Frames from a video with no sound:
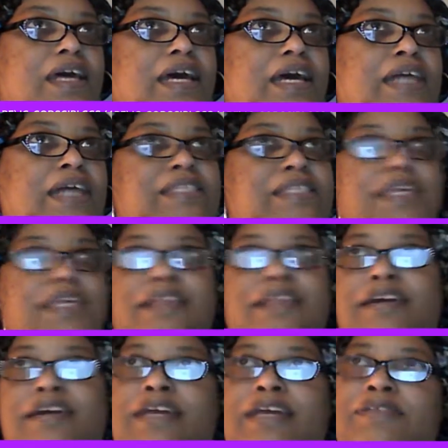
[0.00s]
I sat there
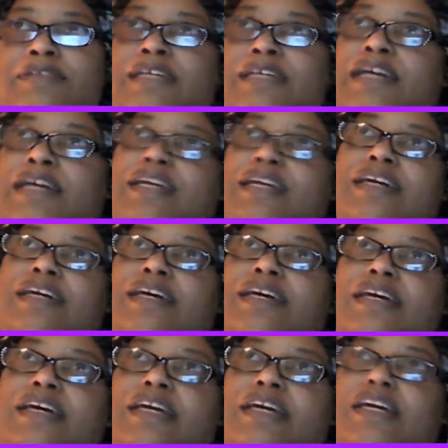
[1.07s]
and I was like,
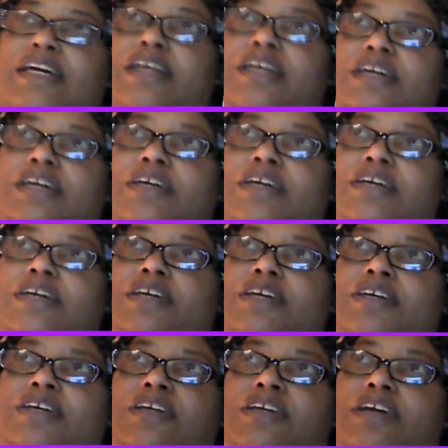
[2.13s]

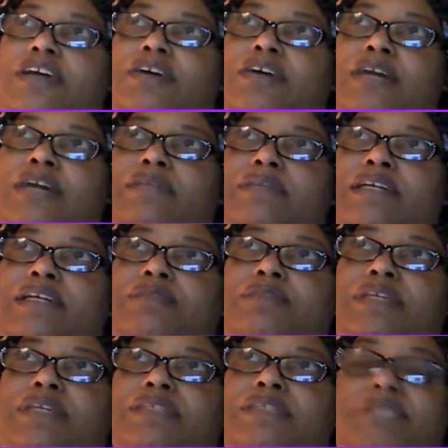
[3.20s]
I'm dealing with some